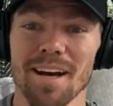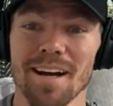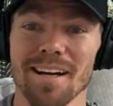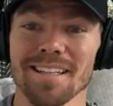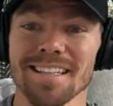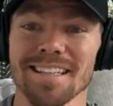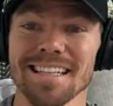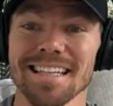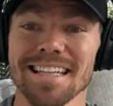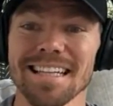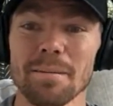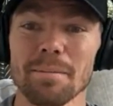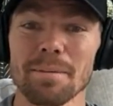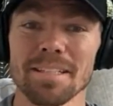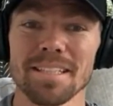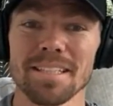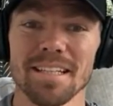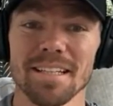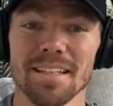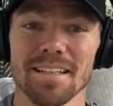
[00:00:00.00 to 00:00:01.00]

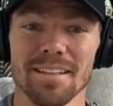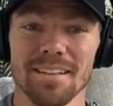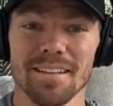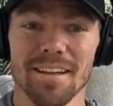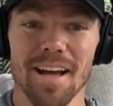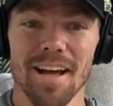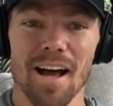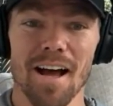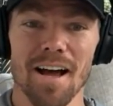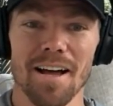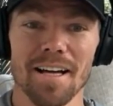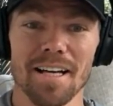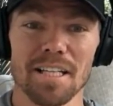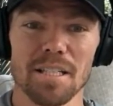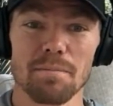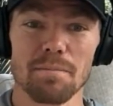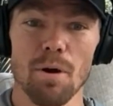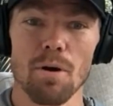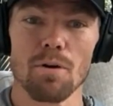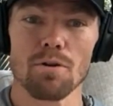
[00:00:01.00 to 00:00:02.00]
unlimited
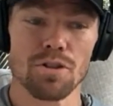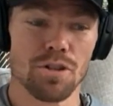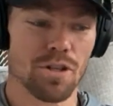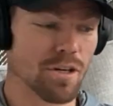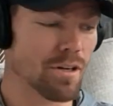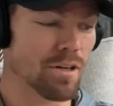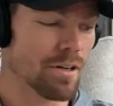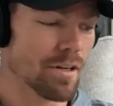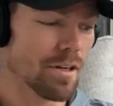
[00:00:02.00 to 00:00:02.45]
exposure